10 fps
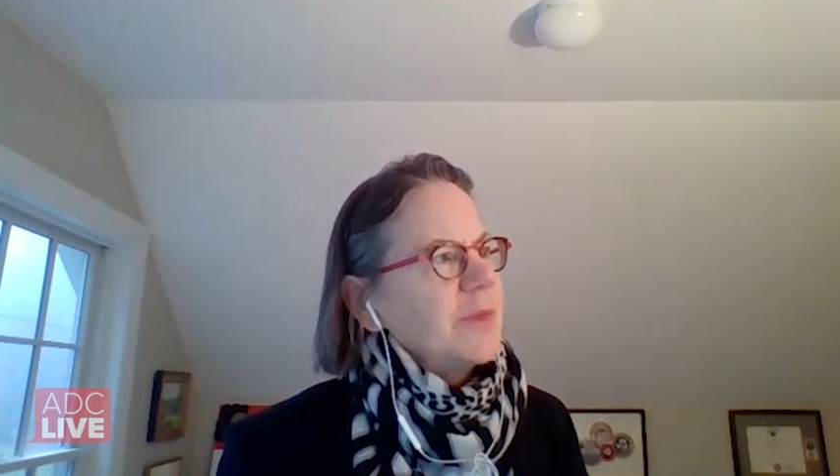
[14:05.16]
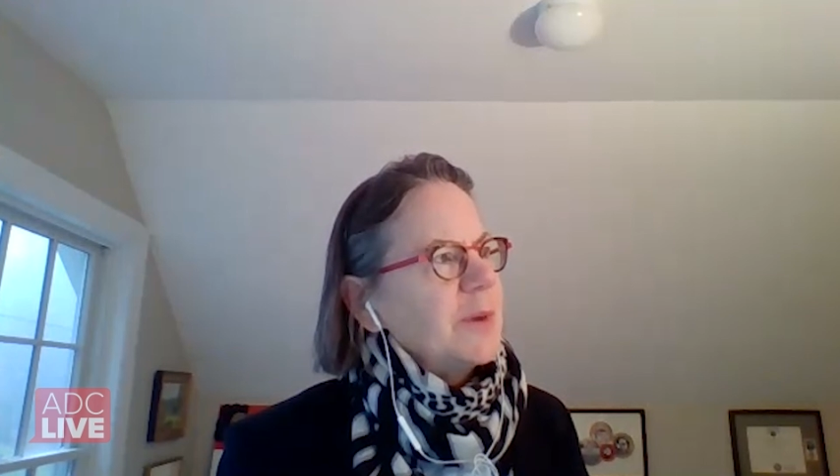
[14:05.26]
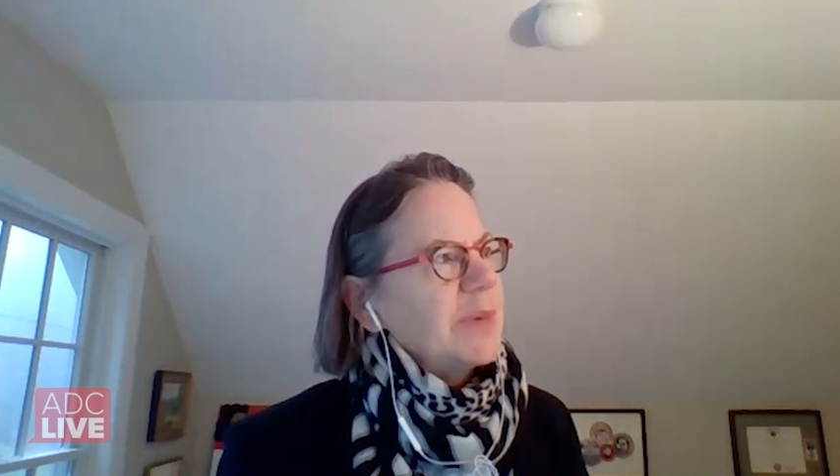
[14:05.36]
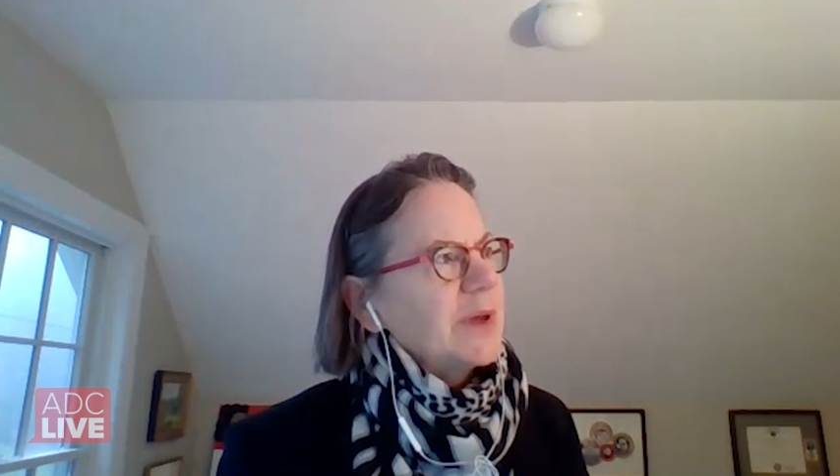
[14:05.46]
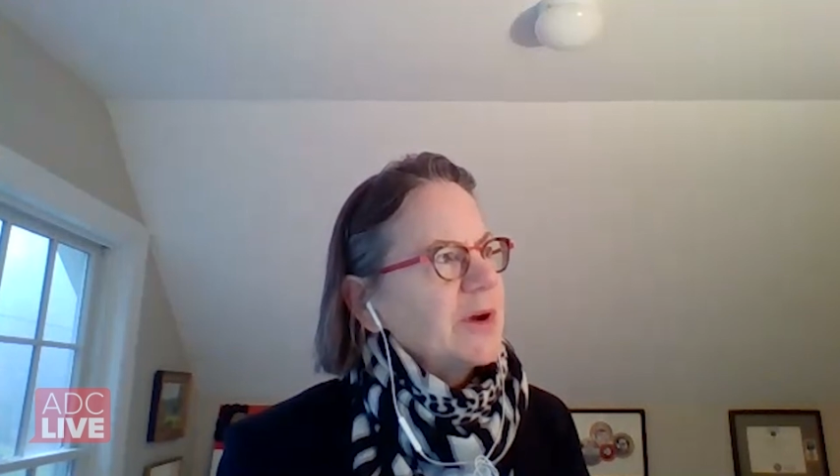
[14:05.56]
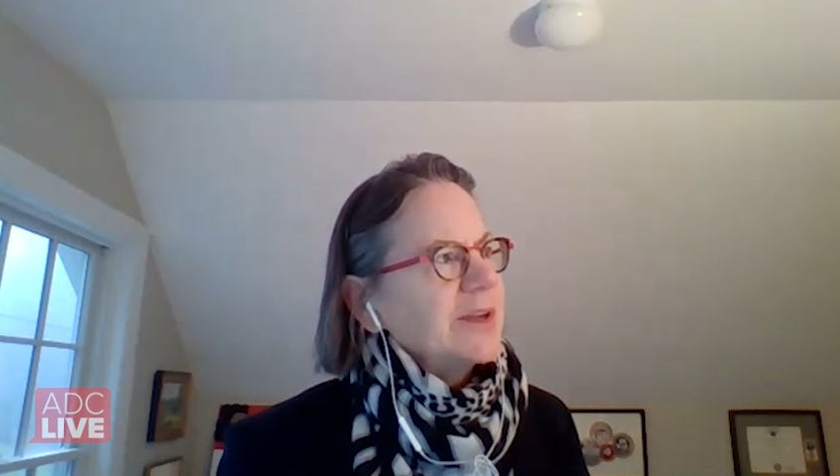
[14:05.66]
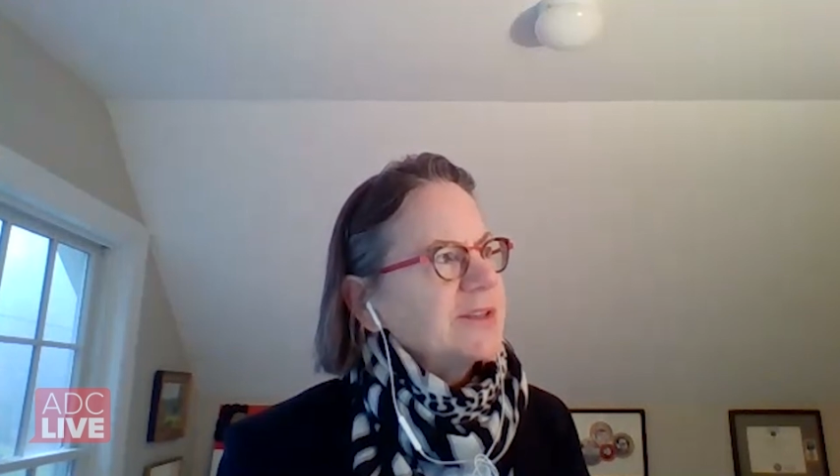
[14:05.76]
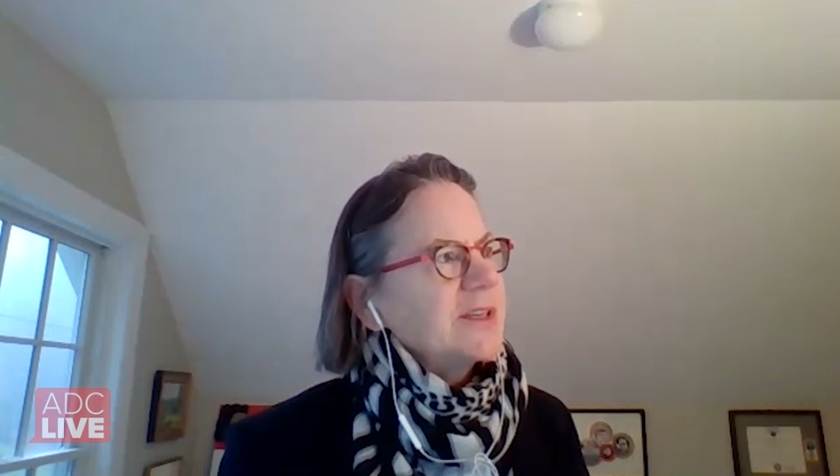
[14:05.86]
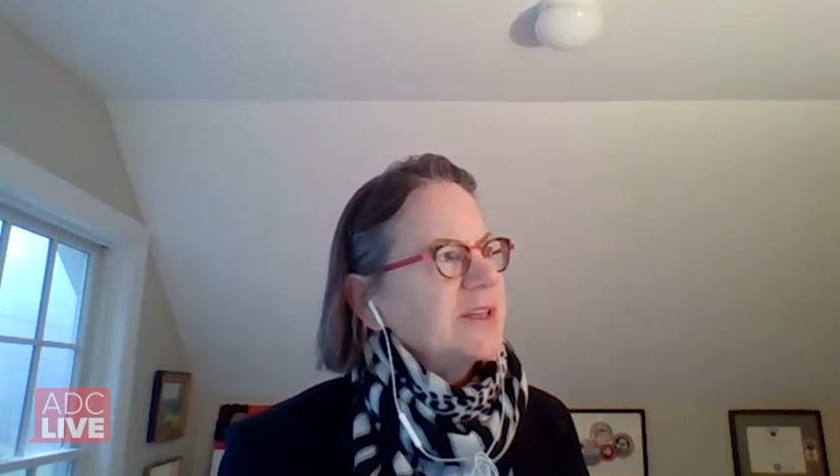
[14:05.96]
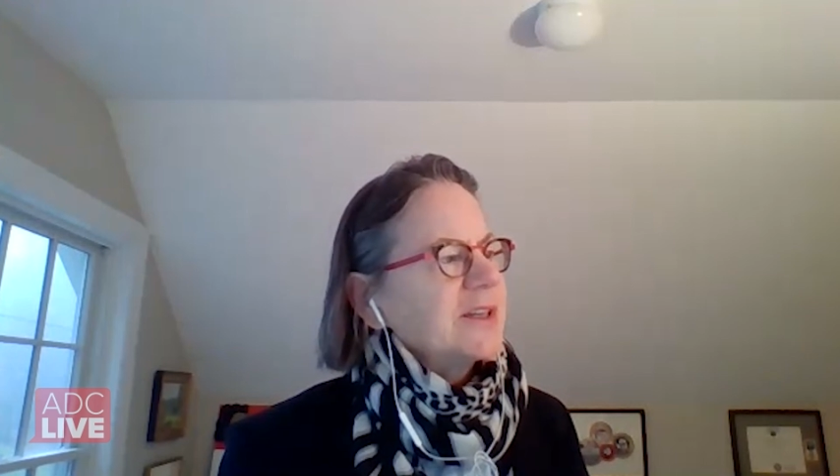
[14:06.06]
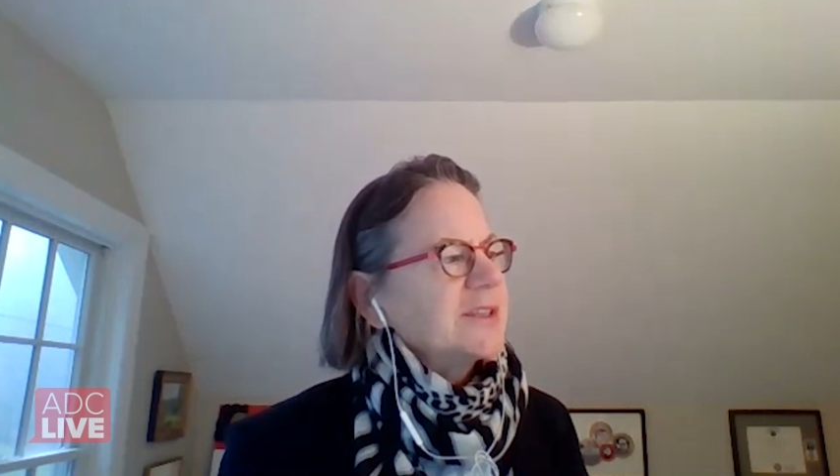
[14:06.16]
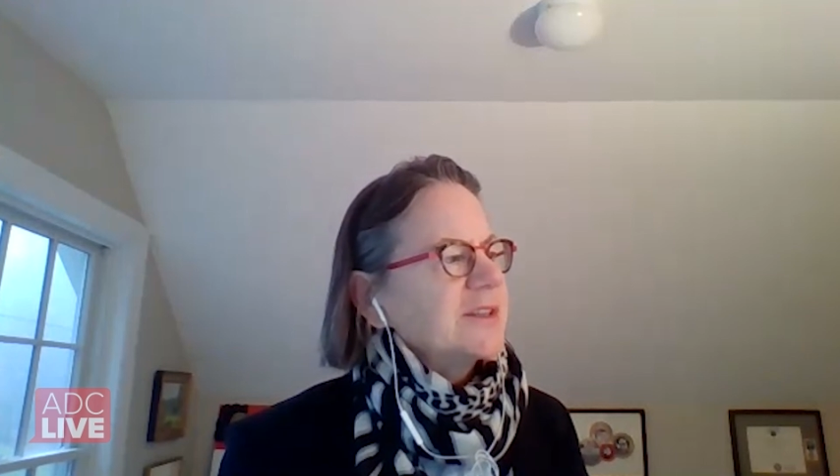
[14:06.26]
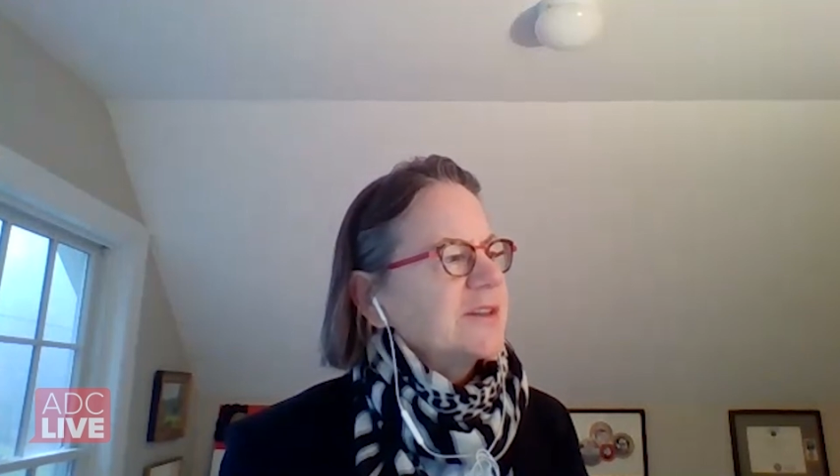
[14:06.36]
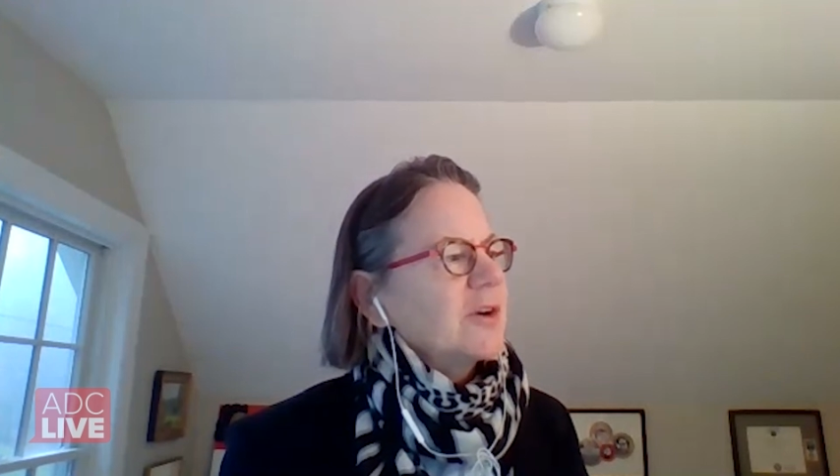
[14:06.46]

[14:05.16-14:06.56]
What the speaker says: big idea is that there